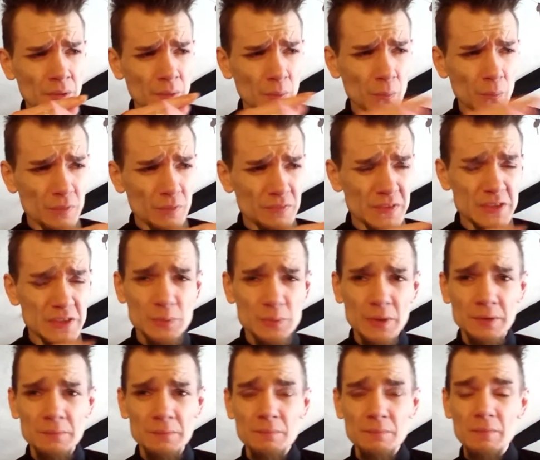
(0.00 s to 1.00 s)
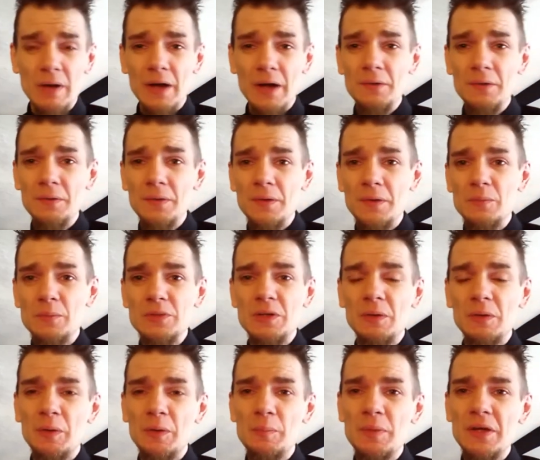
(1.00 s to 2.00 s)
with this one, I knew that there were
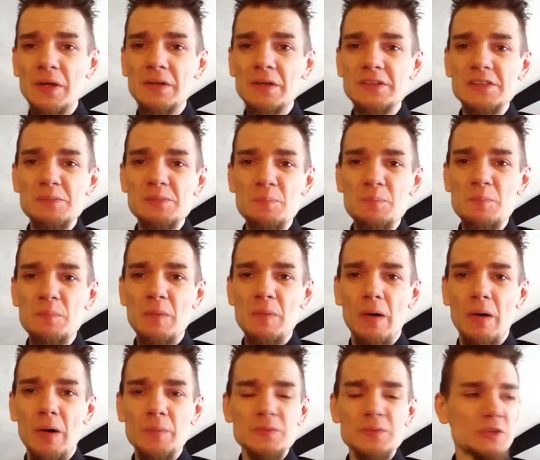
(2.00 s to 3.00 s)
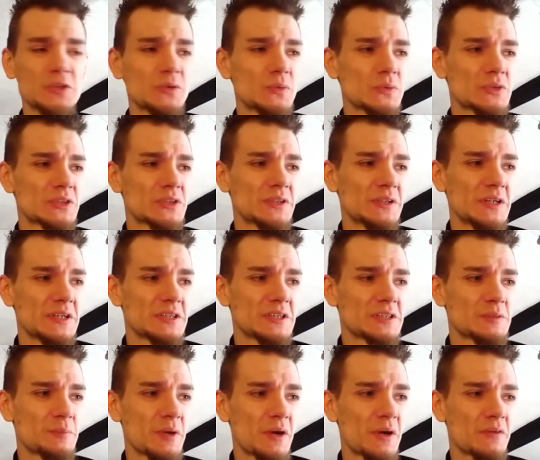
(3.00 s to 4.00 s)
going to be some obstacles that needed
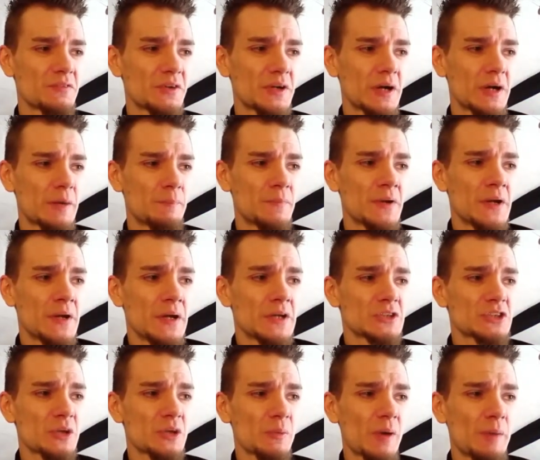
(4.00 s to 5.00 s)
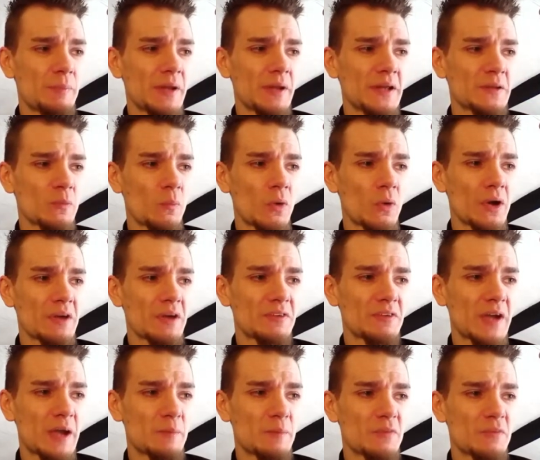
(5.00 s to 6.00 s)
to be overcome. So I played the what if
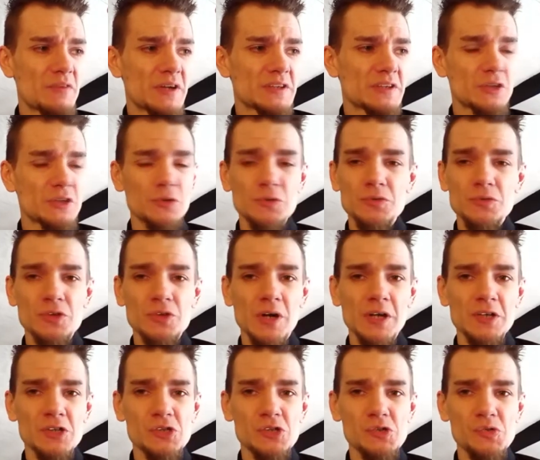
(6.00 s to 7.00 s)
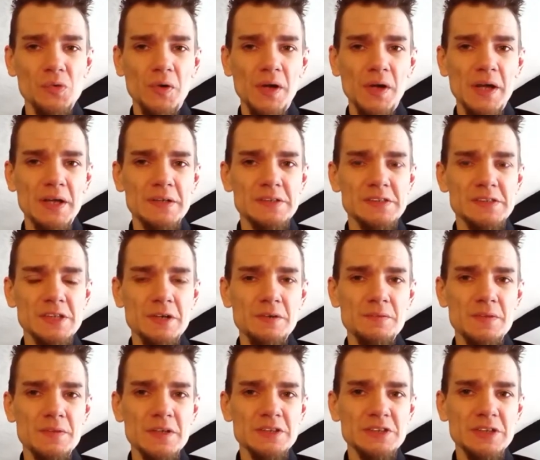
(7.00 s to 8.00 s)
game with it, so try and destroy it.
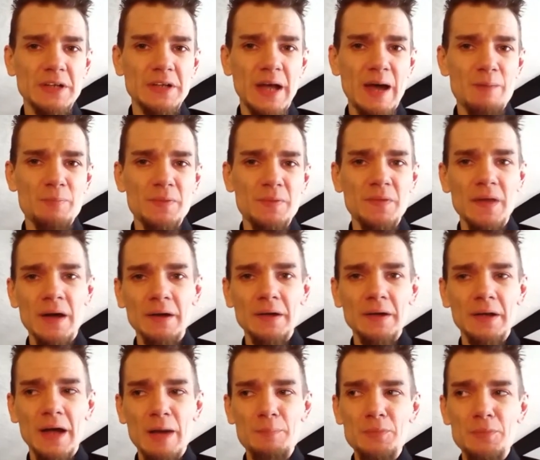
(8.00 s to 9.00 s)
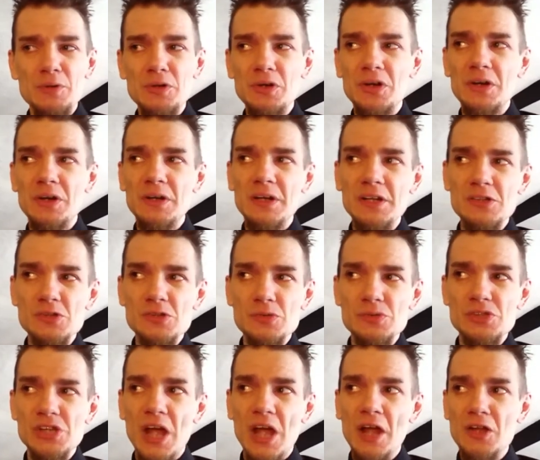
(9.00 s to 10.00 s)
So this could happen, that could happen, you're going to need to
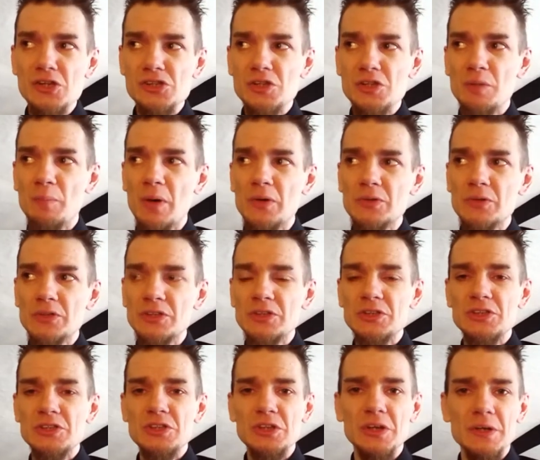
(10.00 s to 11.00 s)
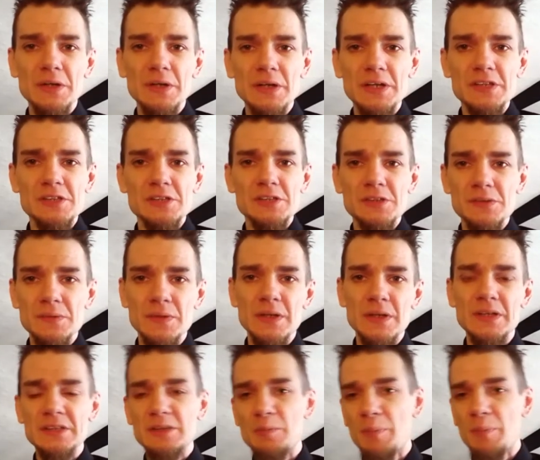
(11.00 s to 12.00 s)
change the motors, you're going to need to do
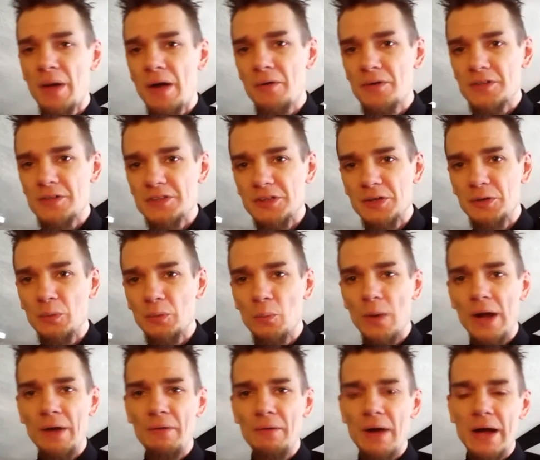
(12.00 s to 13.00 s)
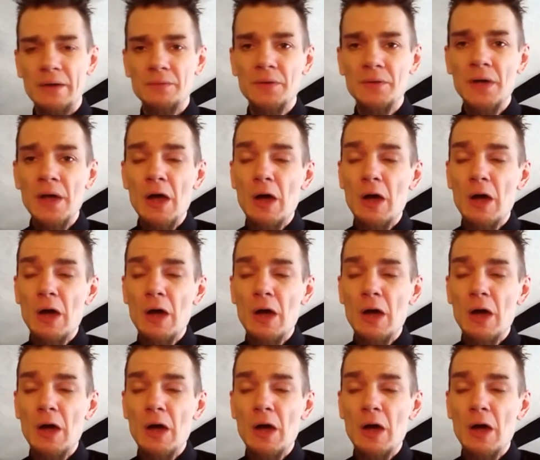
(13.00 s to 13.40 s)
this, the bearings are going to wear out.